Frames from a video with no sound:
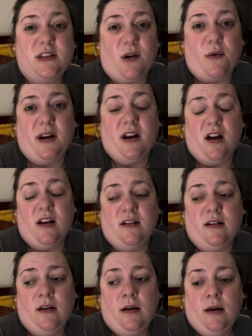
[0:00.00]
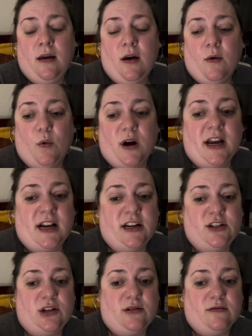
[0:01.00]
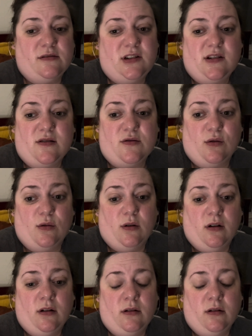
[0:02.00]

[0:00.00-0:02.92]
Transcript: going on? What can I do to